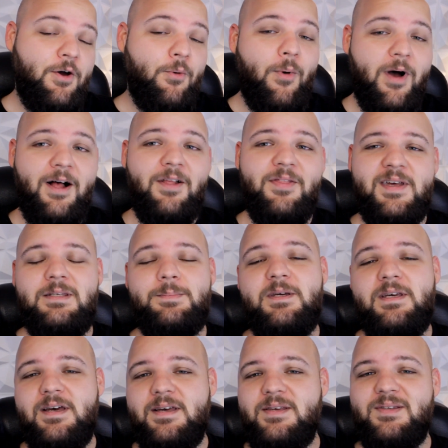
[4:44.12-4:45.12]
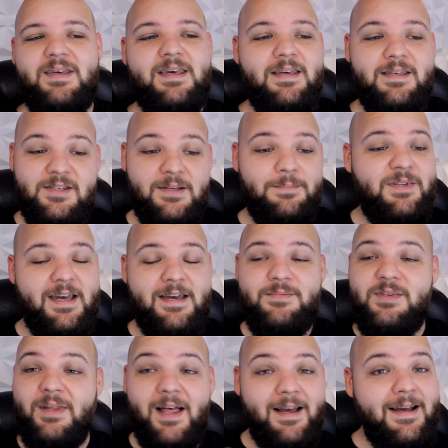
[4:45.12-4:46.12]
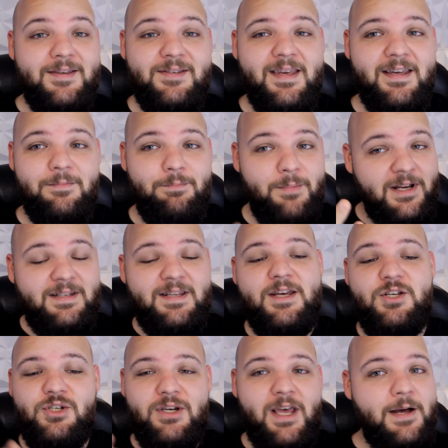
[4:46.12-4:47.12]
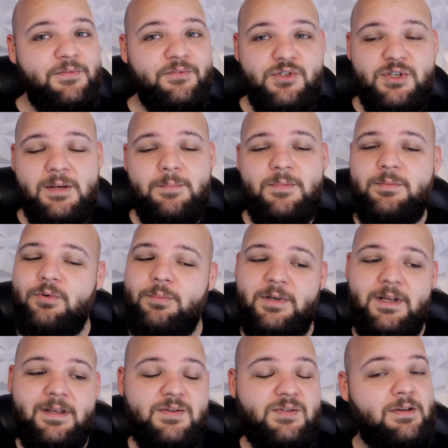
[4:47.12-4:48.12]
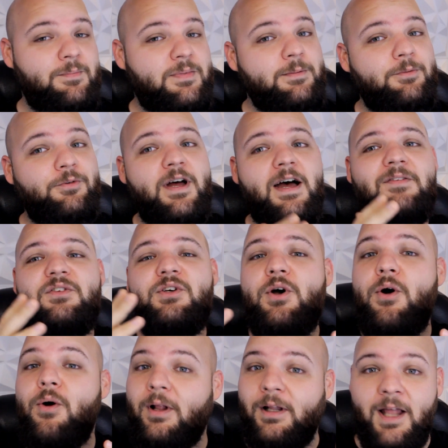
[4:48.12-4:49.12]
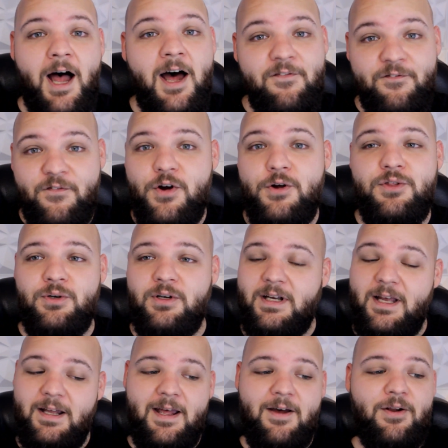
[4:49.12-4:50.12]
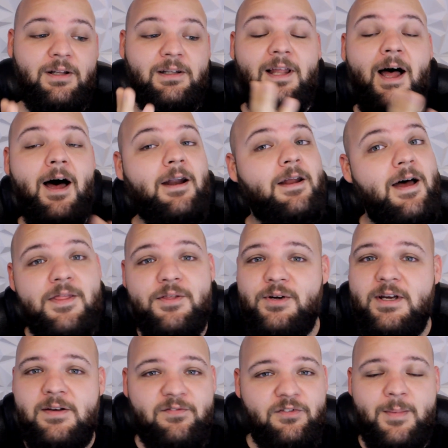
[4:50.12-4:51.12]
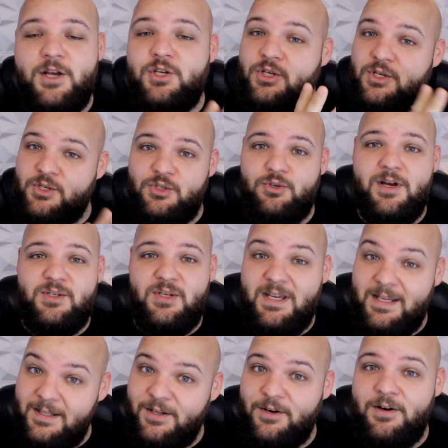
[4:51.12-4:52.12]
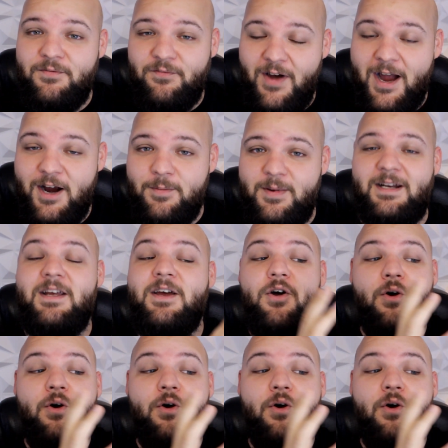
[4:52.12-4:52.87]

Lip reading: Well, that's because sometimes, like I said, meditation helps for some people, but some people have to go a lot further and cut out a lot of other inflammation and stress in their environment